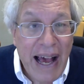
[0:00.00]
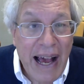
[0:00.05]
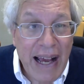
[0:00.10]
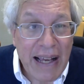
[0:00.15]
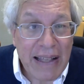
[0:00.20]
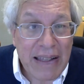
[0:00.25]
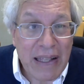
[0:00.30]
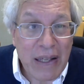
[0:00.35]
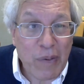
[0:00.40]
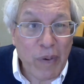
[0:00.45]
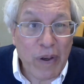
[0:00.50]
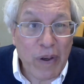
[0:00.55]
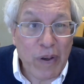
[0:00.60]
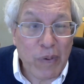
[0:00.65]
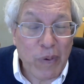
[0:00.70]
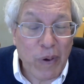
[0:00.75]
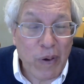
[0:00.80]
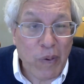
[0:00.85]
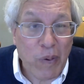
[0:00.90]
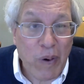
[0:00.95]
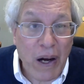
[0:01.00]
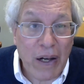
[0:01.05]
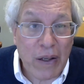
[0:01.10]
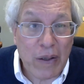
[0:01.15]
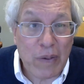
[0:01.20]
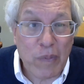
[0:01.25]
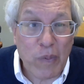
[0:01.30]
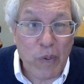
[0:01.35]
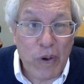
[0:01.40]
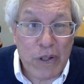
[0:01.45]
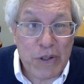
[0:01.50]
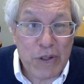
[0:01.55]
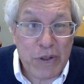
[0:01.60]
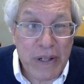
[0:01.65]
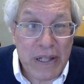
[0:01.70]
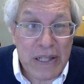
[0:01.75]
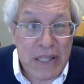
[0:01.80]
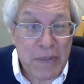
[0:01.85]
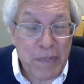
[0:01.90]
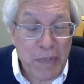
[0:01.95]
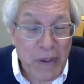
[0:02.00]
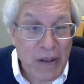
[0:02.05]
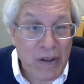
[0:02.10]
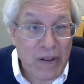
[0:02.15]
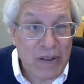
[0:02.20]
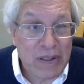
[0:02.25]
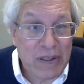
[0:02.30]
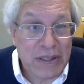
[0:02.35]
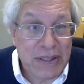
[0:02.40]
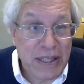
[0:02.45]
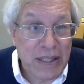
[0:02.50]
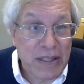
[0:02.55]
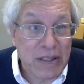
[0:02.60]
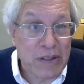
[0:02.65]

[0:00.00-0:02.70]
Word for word: I think we could require more transparency